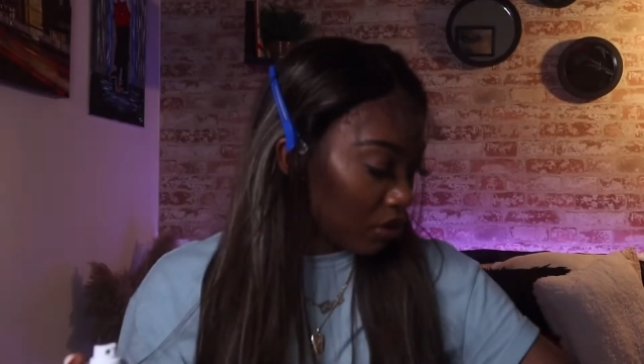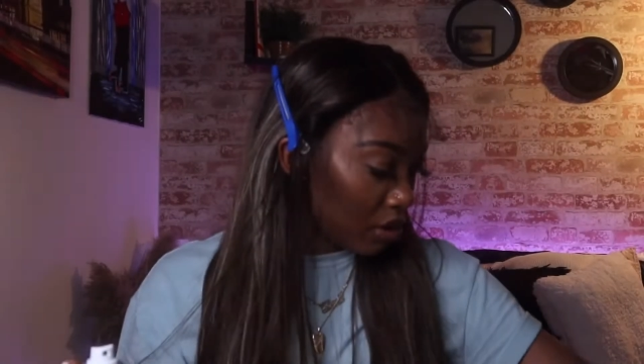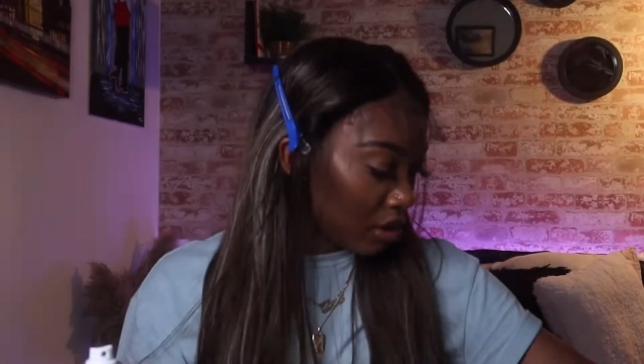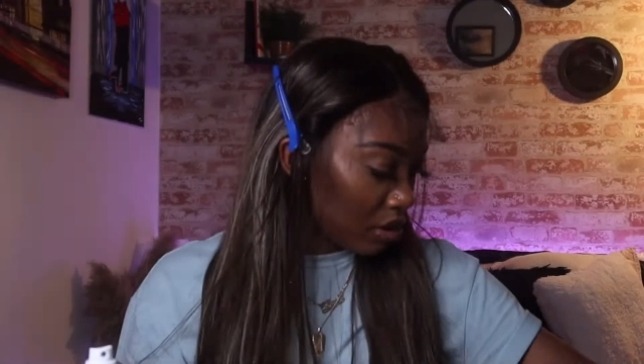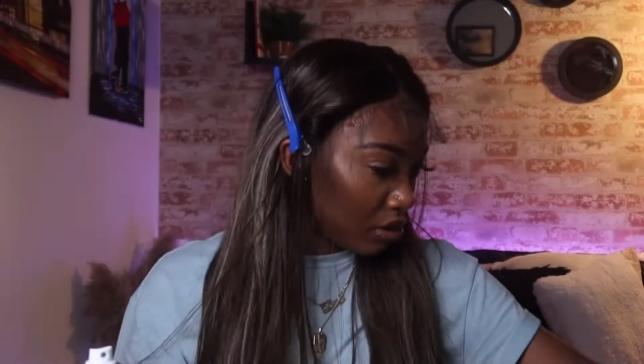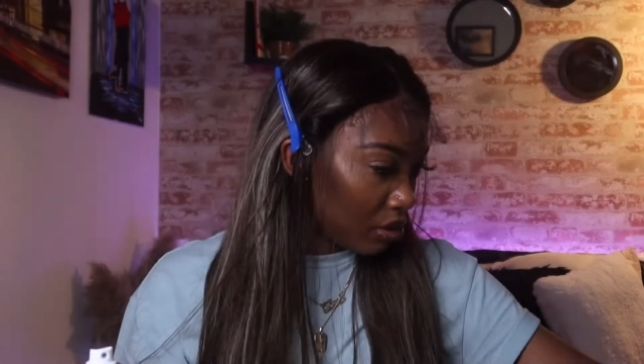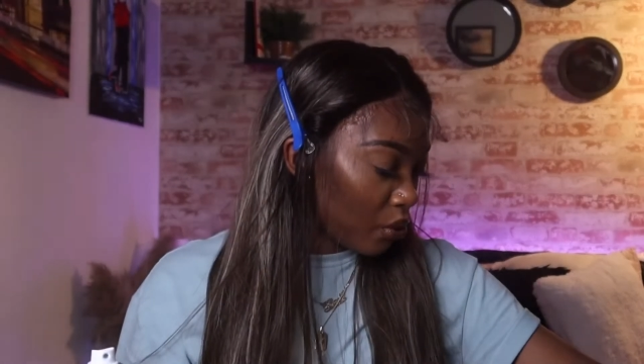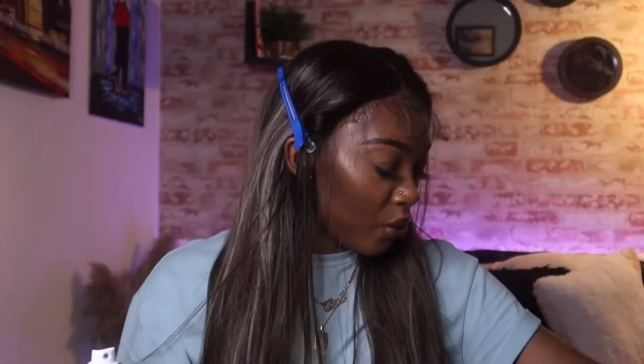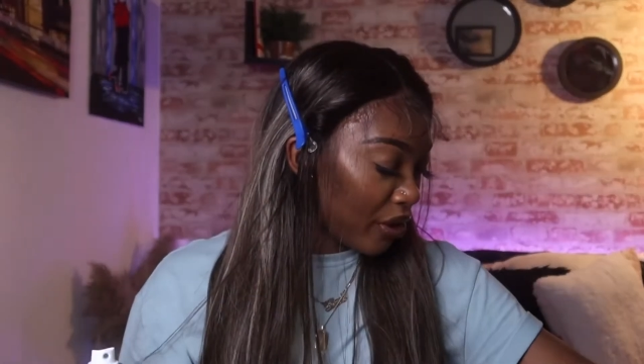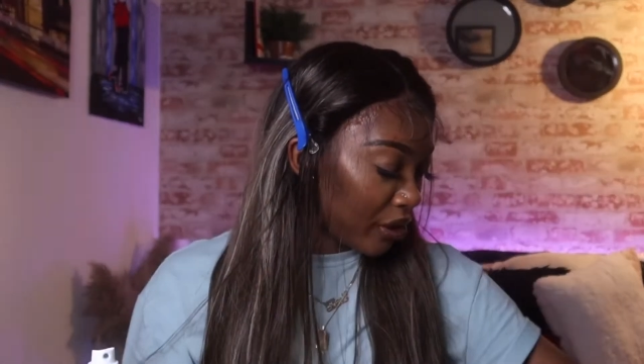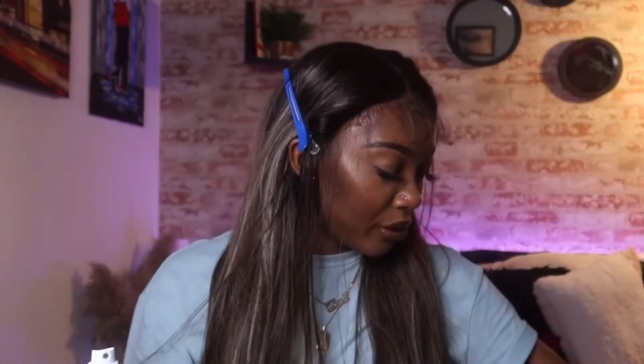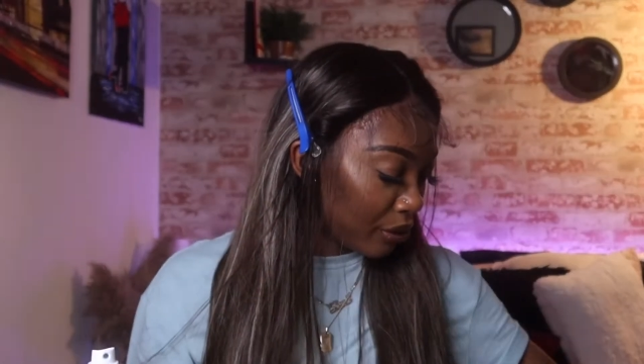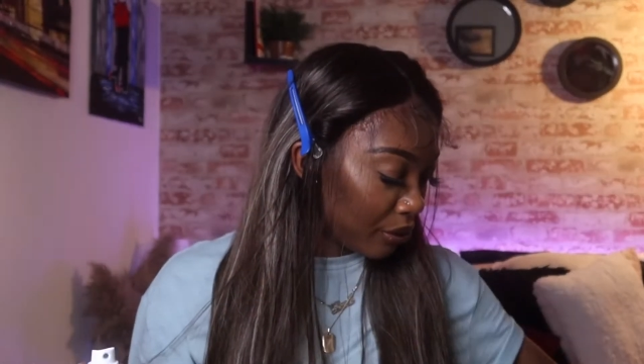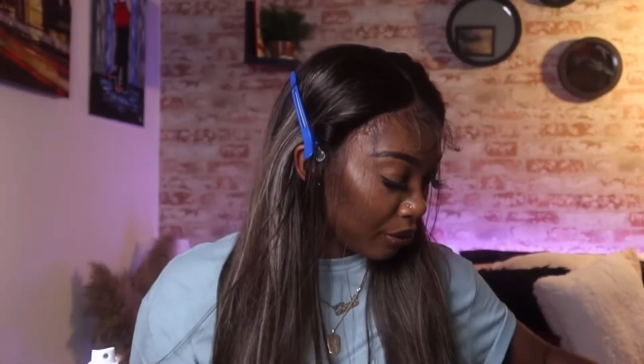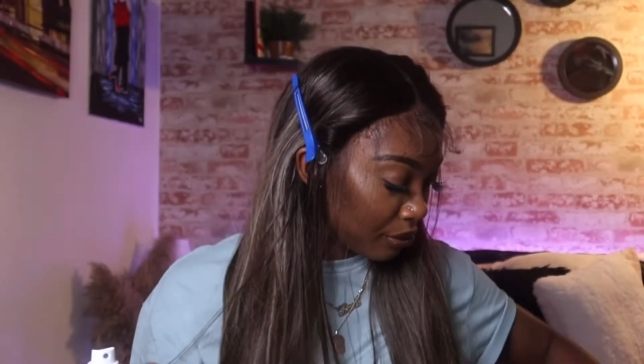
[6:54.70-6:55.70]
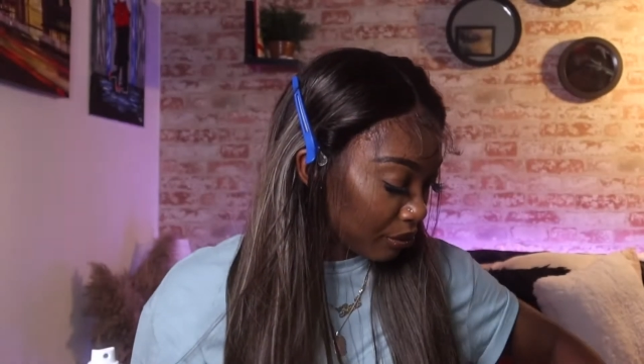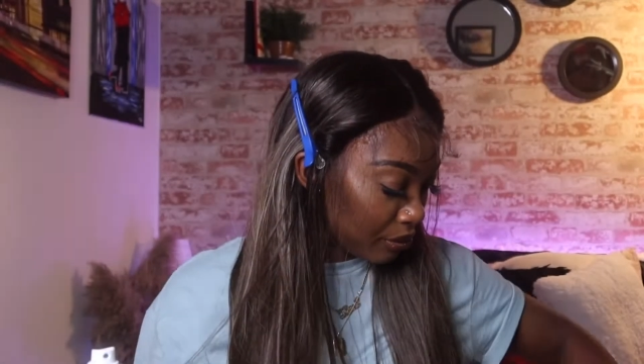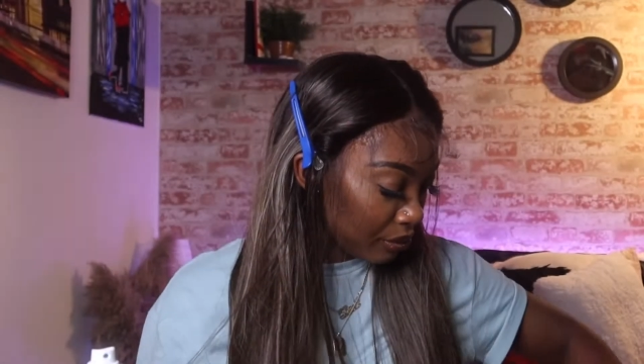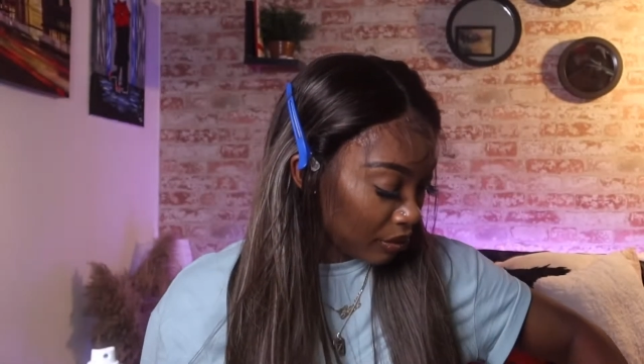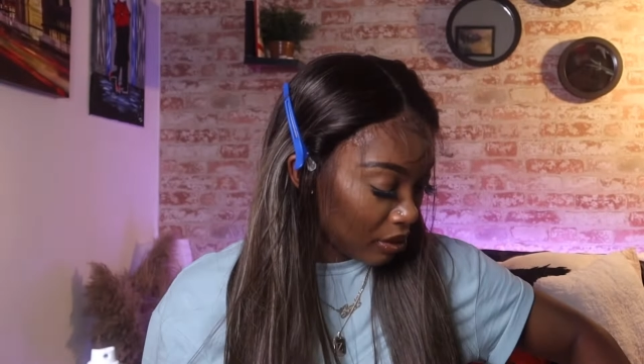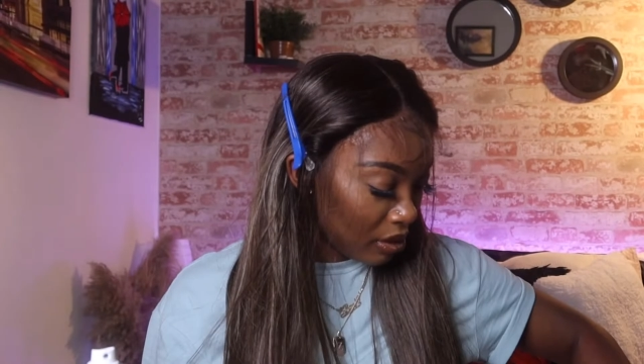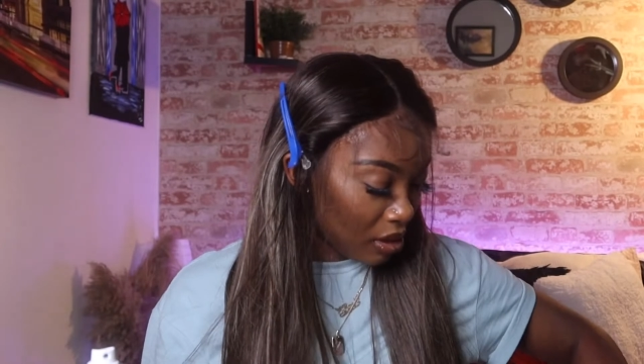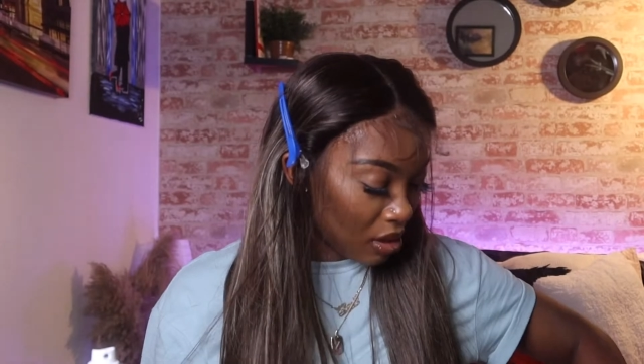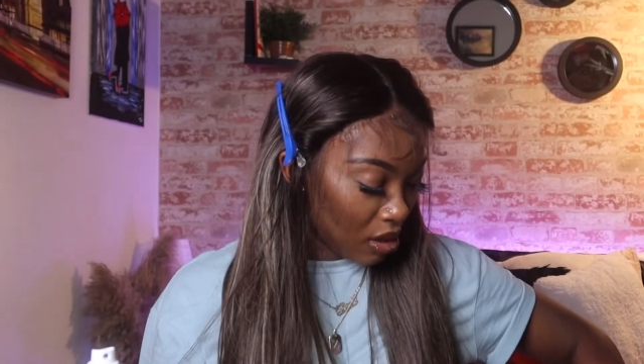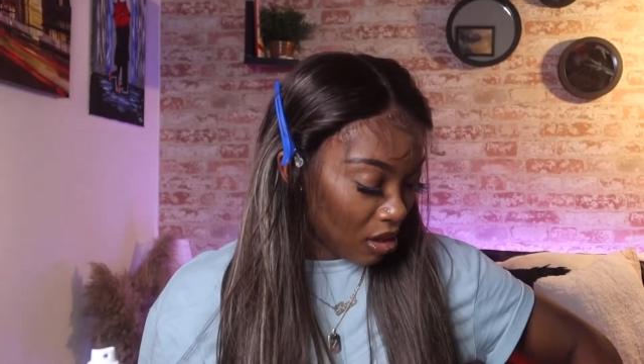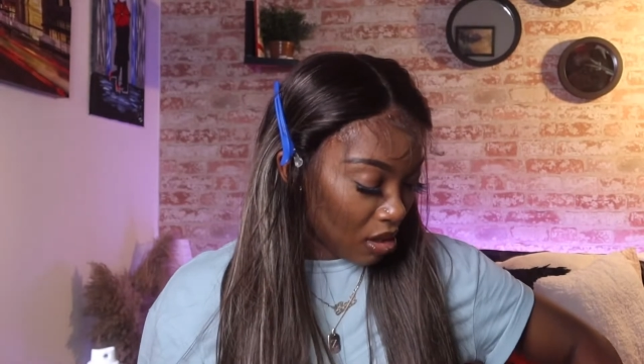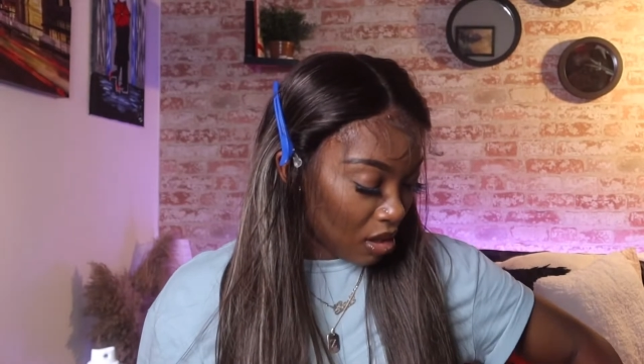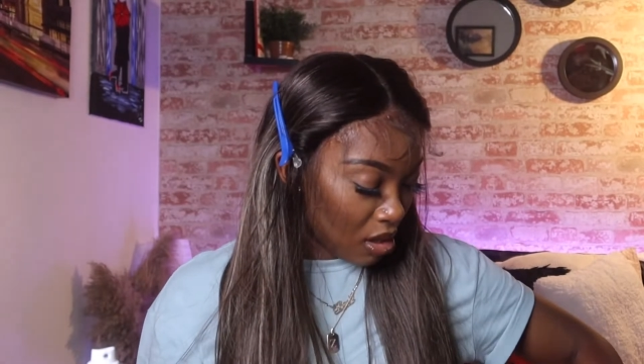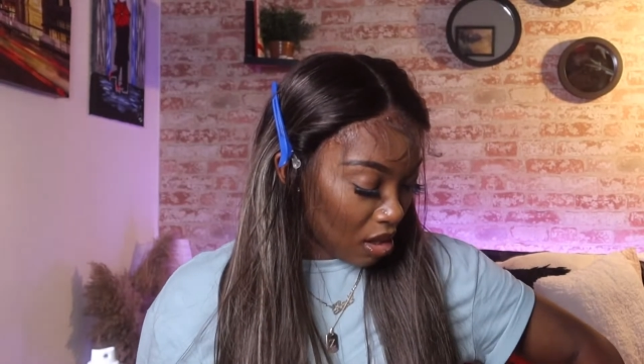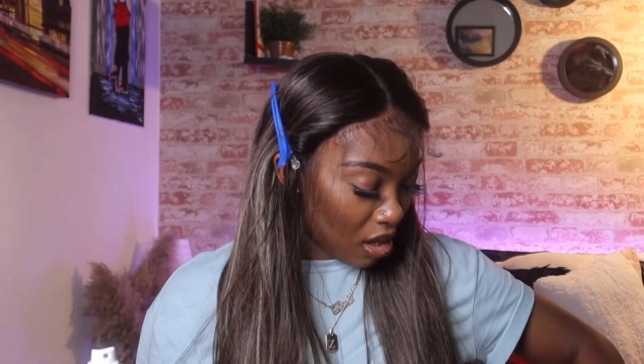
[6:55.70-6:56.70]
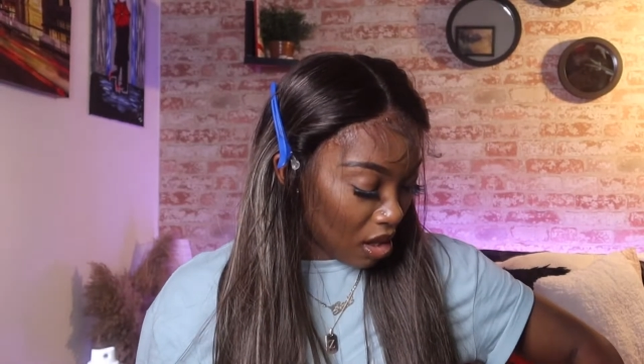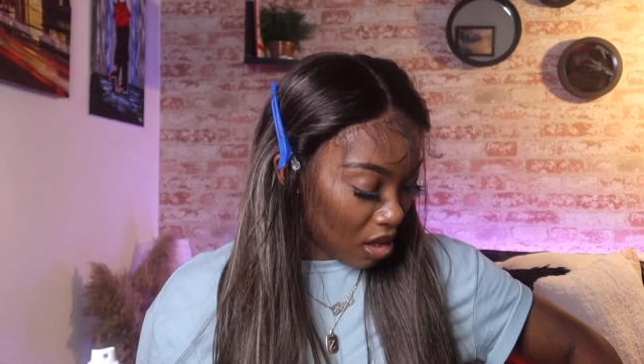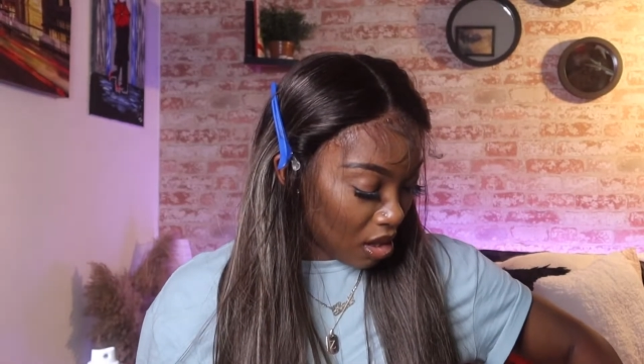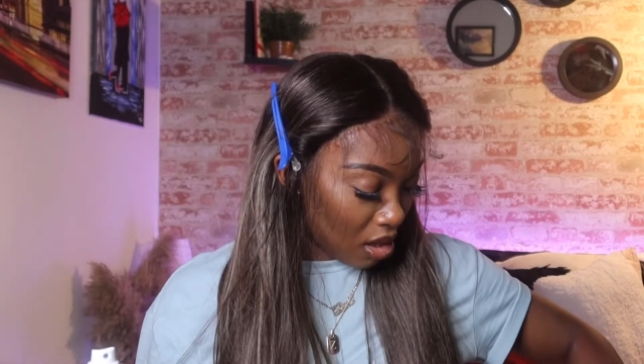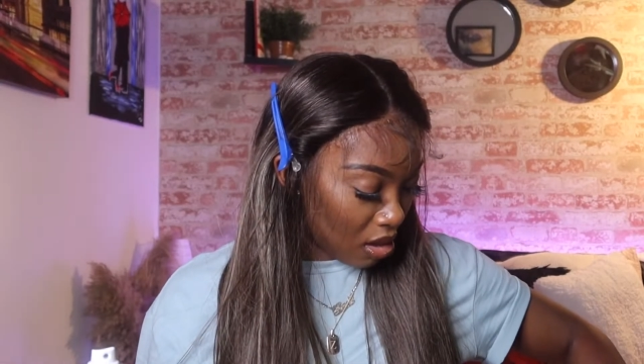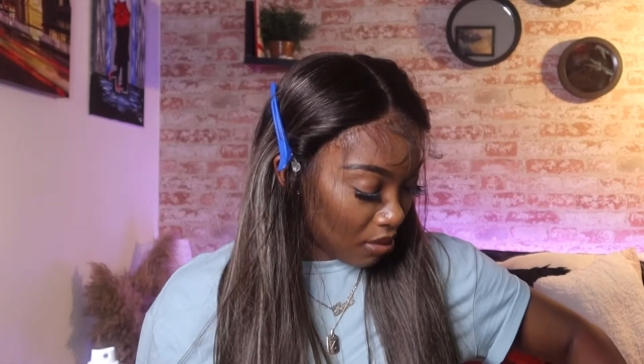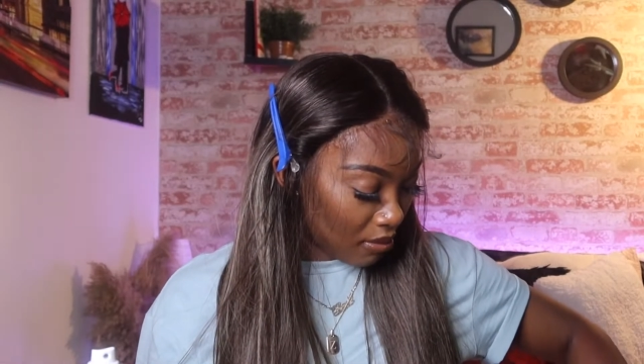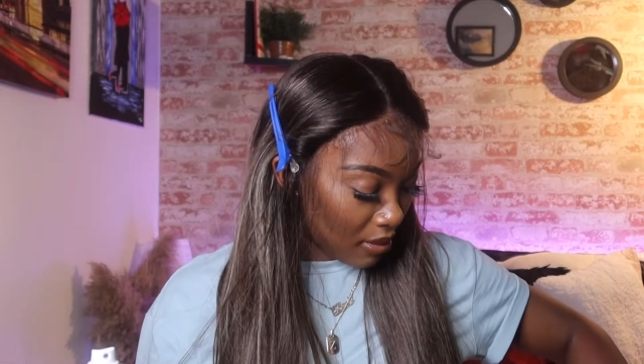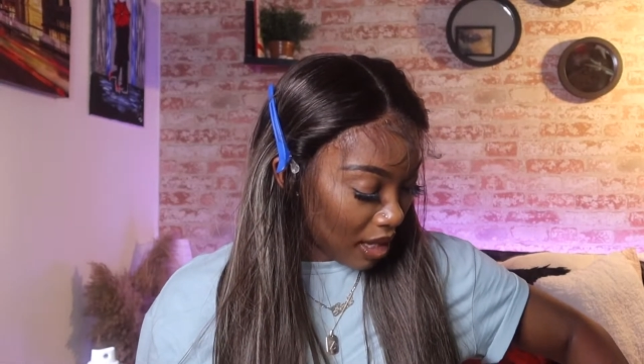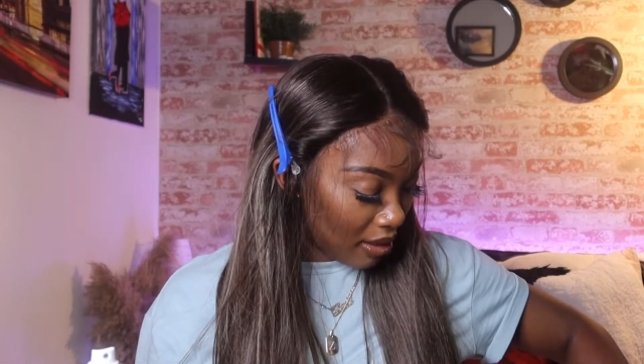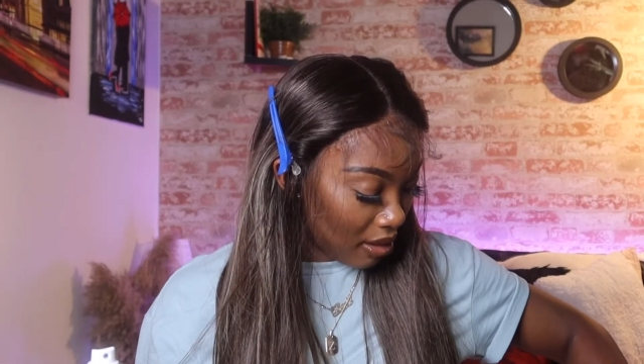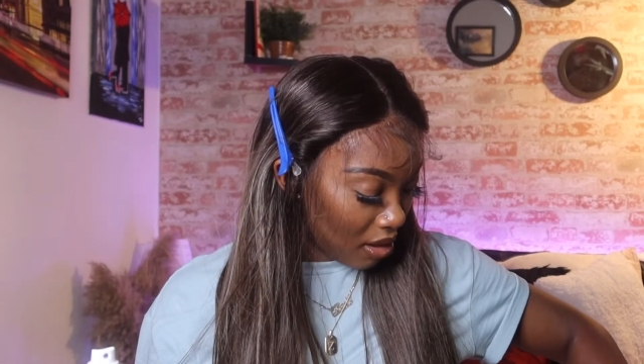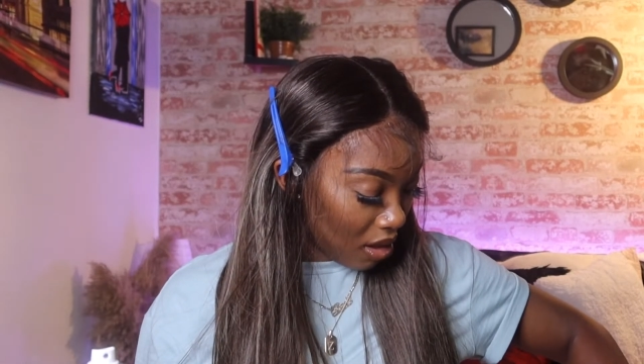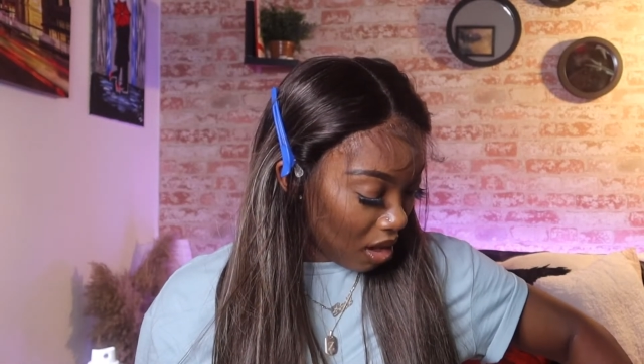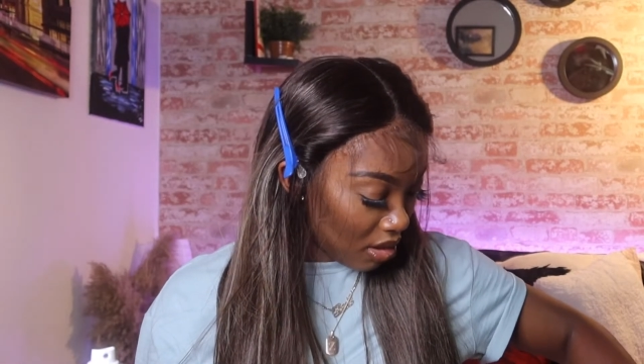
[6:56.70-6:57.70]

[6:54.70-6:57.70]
oil, oil. Um, and then